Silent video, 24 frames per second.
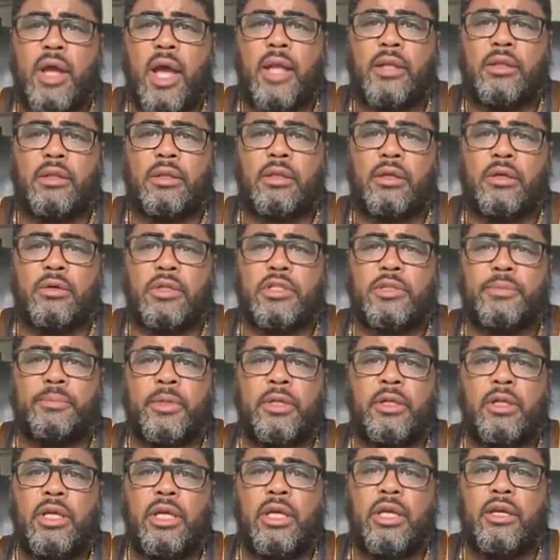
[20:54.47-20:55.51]
got to do is
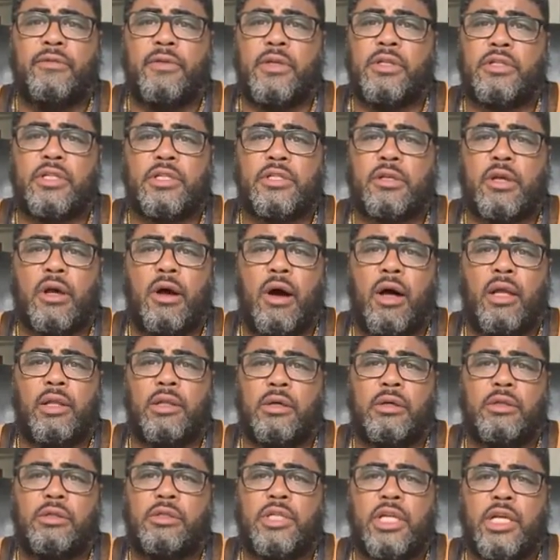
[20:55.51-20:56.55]
believe and just call
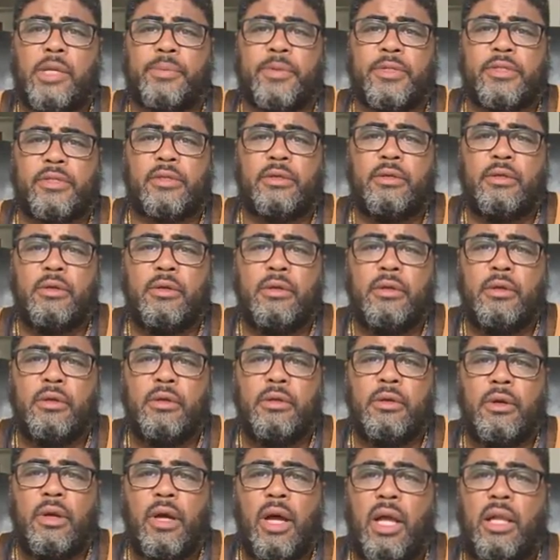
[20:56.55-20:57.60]
on Jeebus.
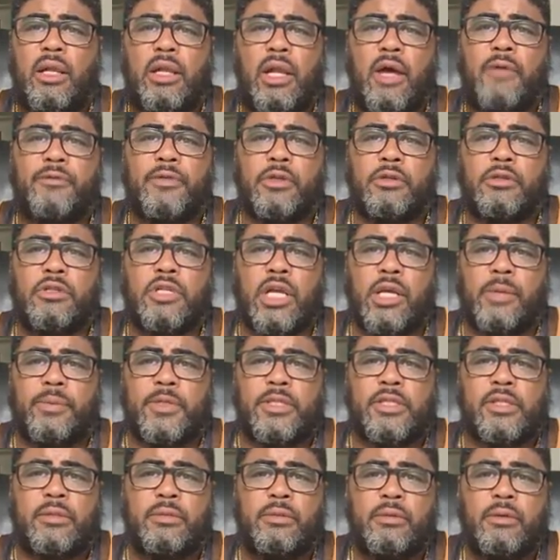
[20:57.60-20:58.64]
I love you,
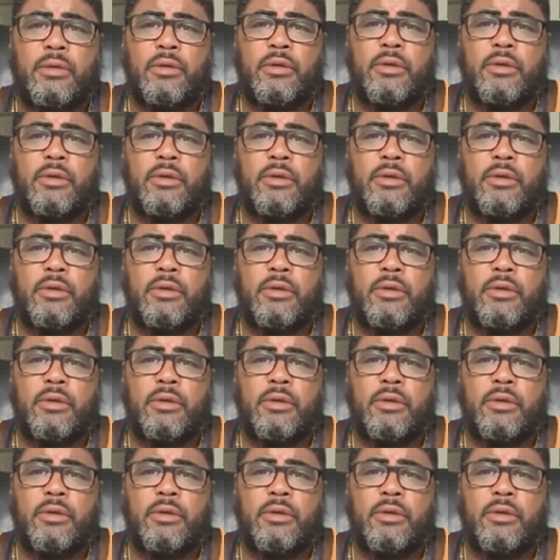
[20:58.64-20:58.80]
Jeebus.